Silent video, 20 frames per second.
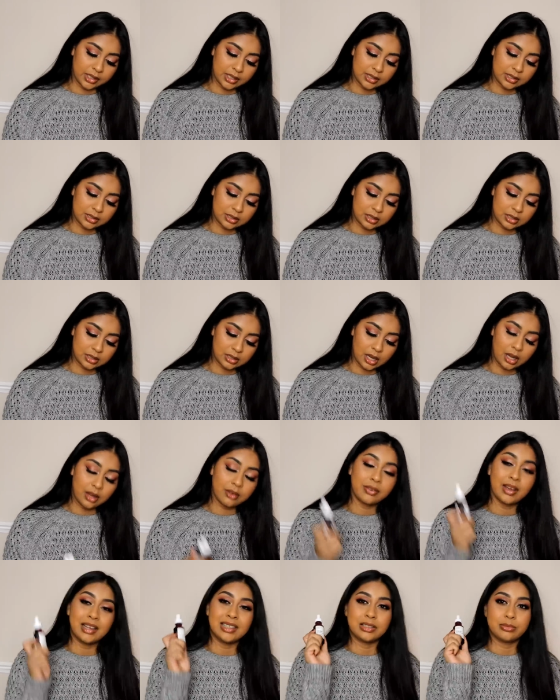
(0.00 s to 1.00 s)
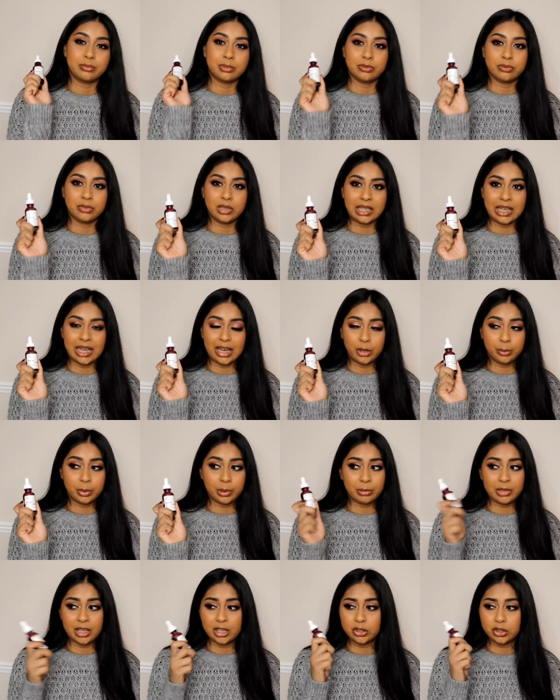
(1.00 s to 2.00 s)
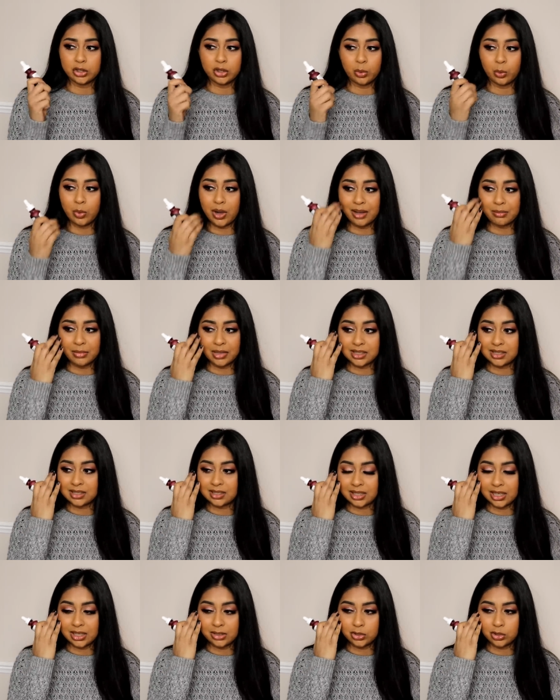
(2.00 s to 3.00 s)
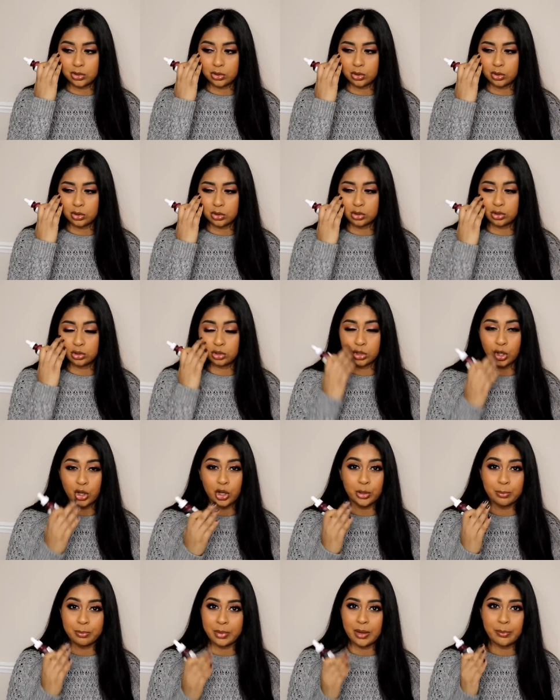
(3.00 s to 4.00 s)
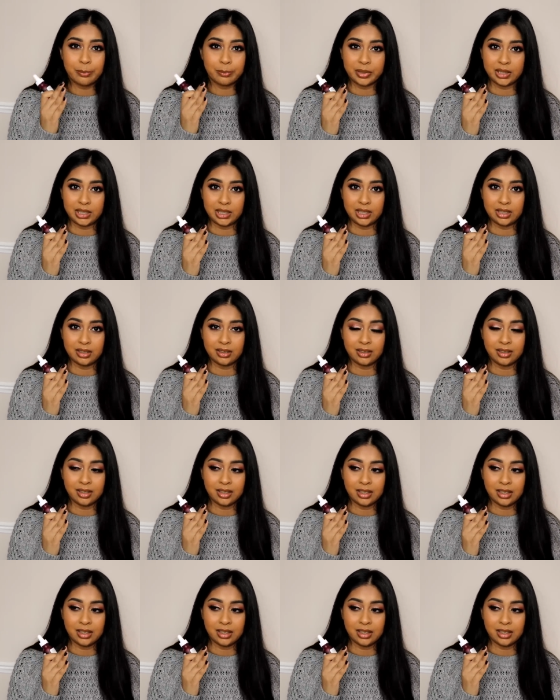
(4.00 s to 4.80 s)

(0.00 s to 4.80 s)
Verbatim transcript: this stuff has been really helping me I don't know why my skin just got so bumpy